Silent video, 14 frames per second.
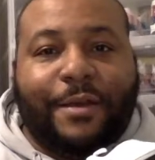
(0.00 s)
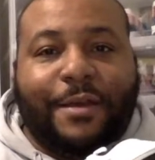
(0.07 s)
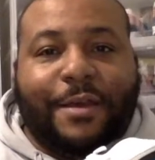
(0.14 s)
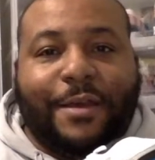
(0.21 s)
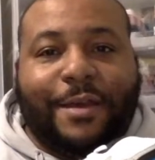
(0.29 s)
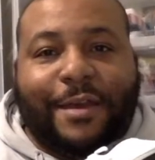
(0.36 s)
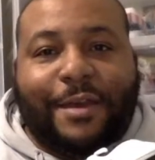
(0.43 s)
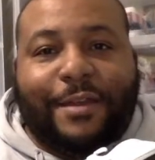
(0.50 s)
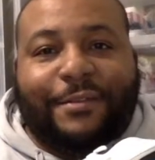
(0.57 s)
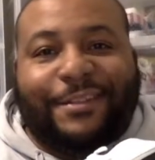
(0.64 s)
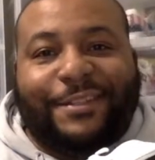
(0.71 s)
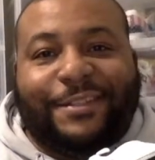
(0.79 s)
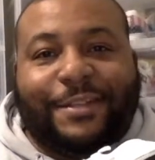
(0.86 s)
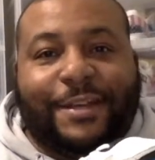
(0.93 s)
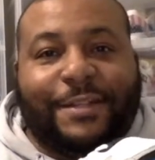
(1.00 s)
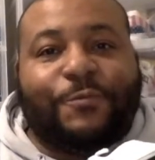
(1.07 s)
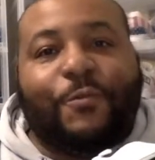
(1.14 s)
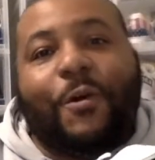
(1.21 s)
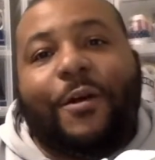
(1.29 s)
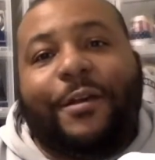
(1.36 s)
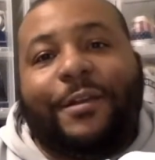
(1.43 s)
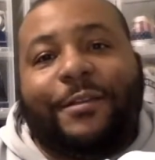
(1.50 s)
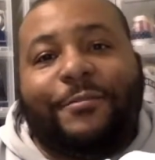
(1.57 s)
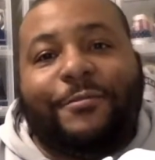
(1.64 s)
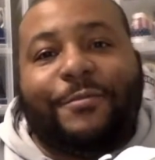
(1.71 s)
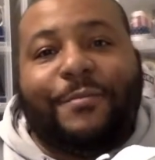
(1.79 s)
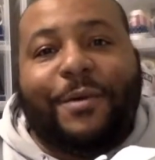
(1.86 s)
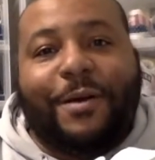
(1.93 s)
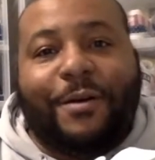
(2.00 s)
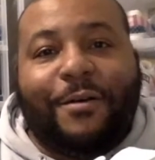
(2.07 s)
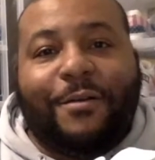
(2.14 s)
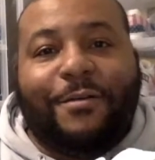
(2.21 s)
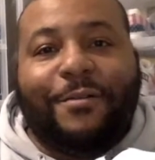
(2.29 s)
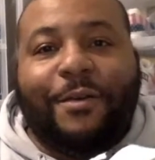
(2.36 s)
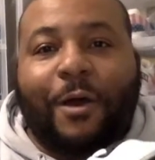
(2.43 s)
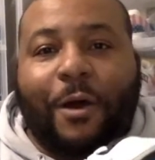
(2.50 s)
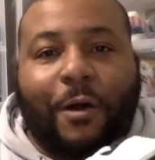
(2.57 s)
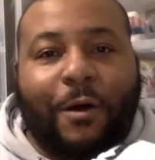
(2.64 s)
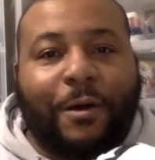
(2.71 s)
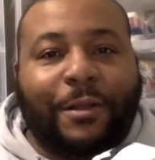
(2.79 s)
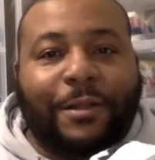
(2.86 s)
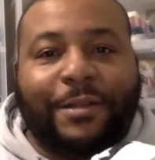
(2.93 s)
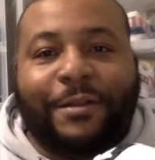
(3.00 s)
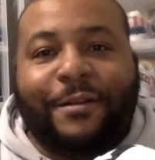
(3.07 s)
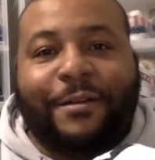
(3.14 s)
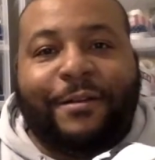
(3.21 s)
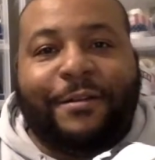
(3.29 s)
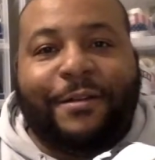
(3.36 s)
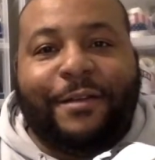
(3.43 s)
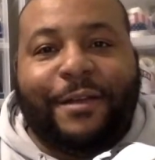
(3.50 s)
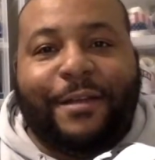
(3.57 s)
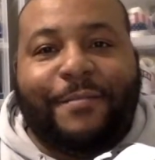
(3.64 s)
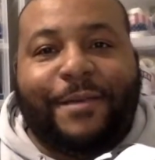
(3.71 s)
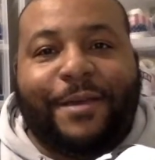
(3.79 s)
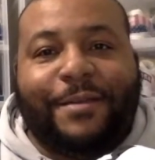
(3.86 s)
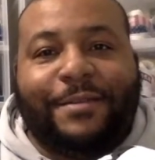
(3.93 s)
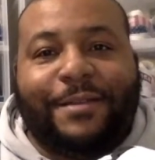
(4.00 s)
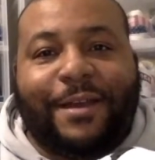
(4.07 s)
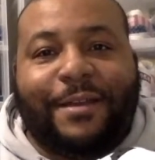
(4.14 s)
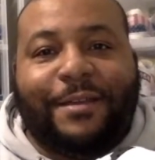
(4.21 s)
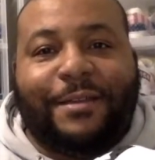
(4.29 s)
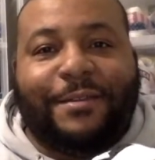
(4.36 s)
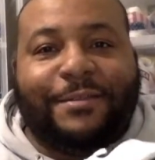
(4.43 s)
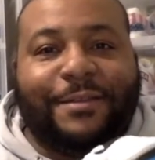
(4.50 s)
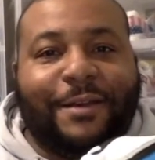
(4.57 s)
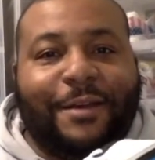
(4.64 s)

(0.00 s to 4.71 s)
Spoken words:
And just us walking through the mall, all in our Air Max 90s,